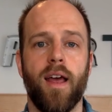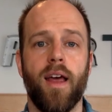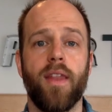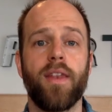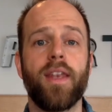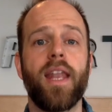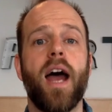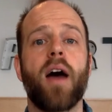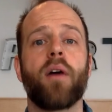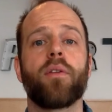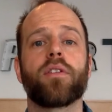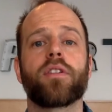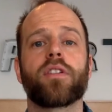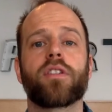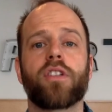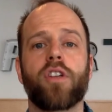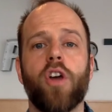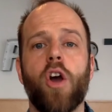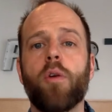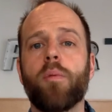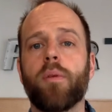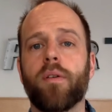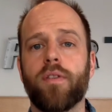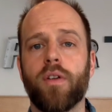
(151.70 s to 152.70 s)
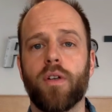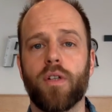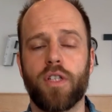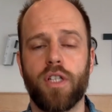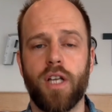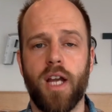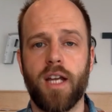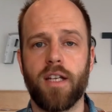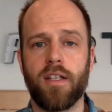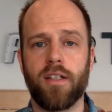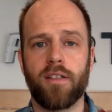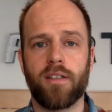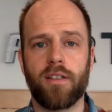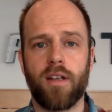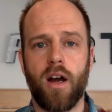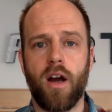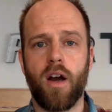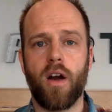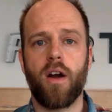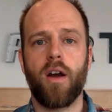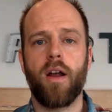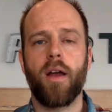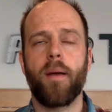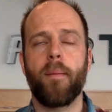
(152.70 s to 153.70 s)
now the scope of your changes
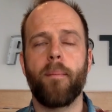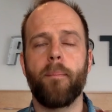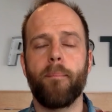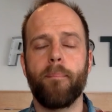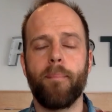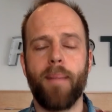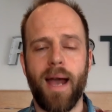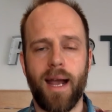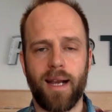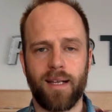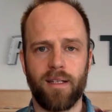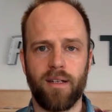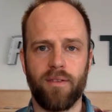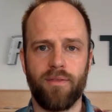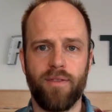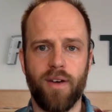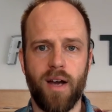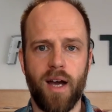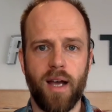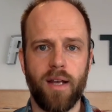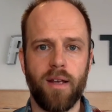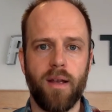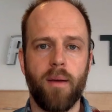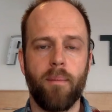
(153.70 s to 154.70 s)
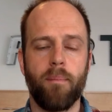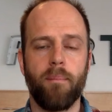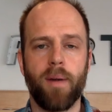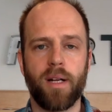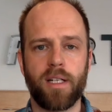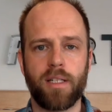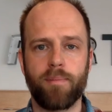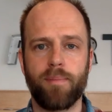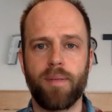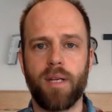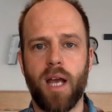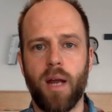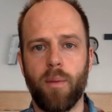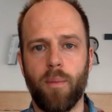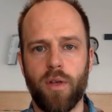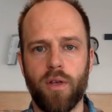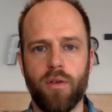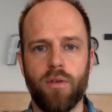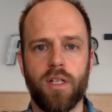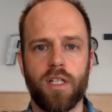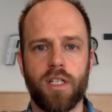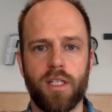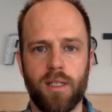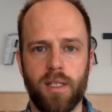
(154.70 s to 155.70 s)
are magnified much beyond what
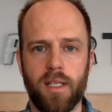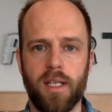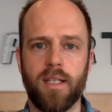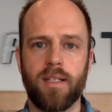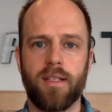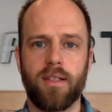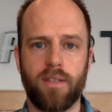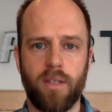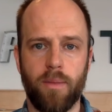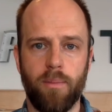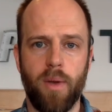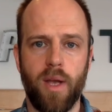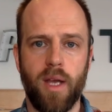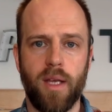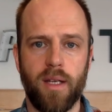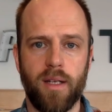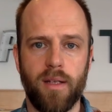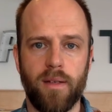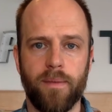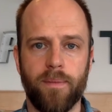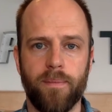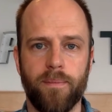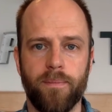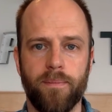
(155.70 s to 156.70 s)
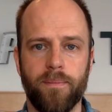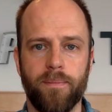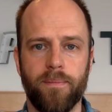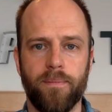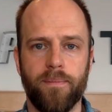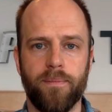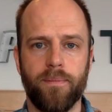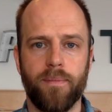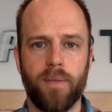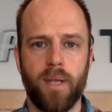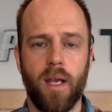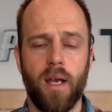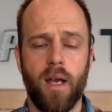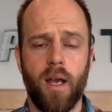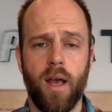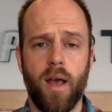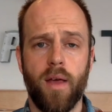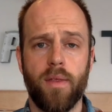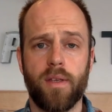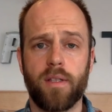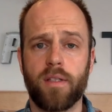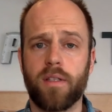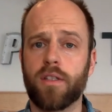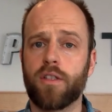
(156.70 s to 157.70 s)
you initially anticipated.
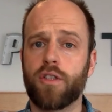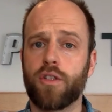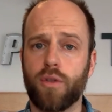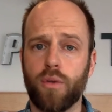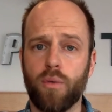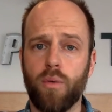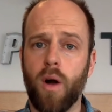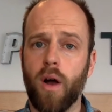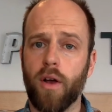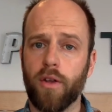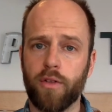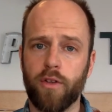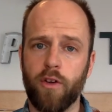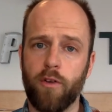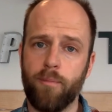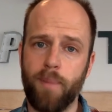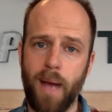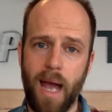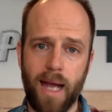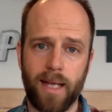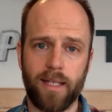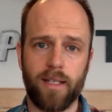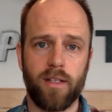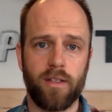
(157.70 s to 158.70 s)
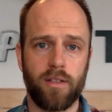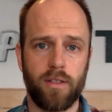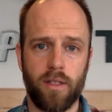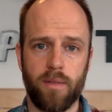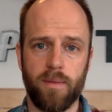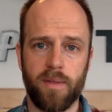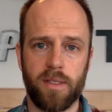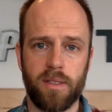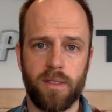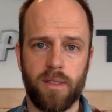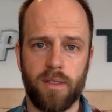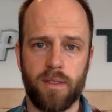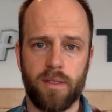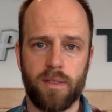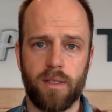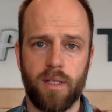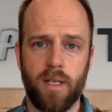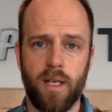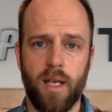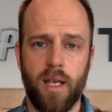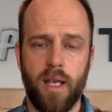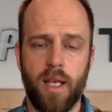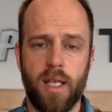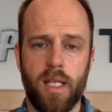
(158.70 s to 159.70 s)
This is true also of backing services.
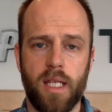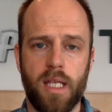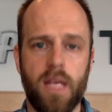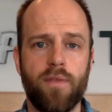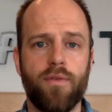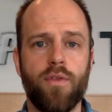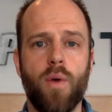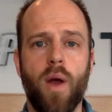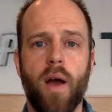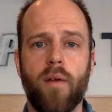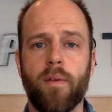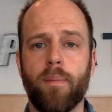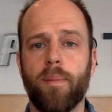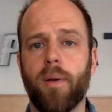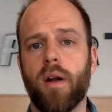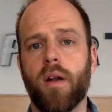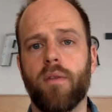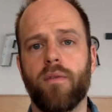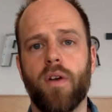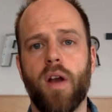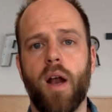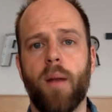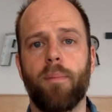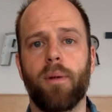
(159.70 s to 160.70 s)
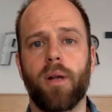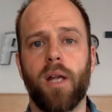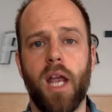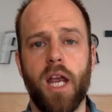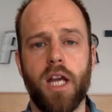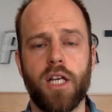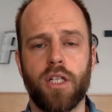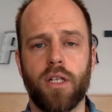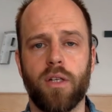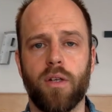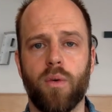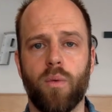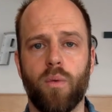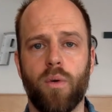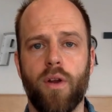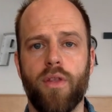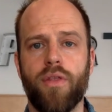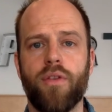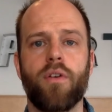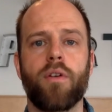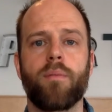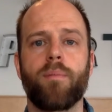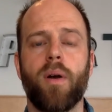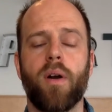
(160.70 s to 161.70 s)
If you have a part of your application or a
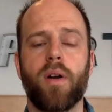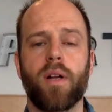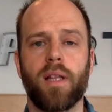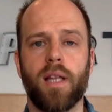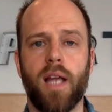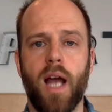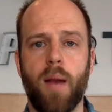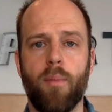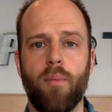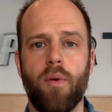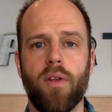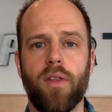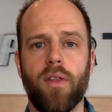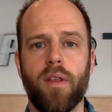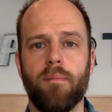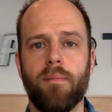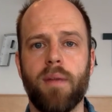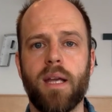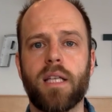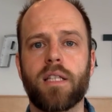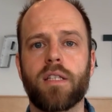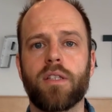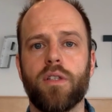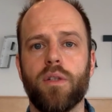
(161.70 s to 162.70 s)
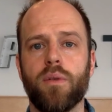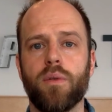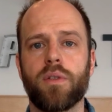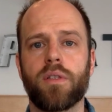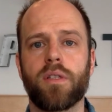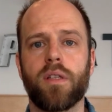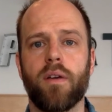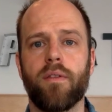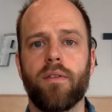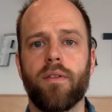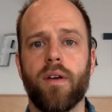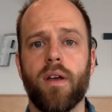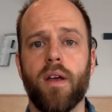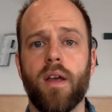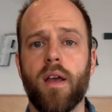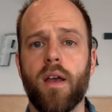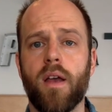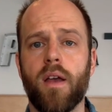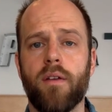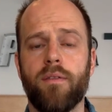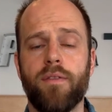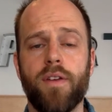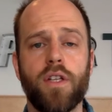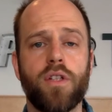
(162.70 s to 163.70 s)
third-party library that makes use of
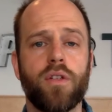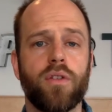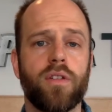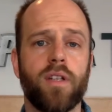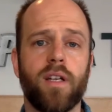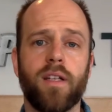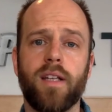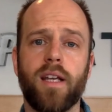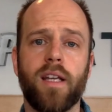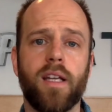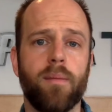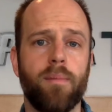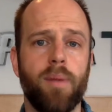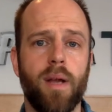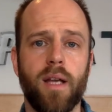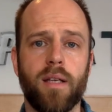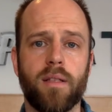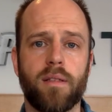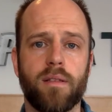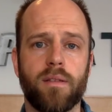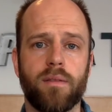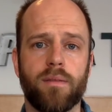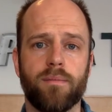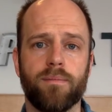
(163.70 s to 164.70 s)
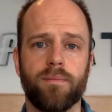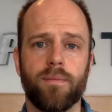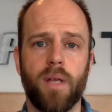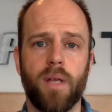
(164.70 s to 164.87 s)
features in a database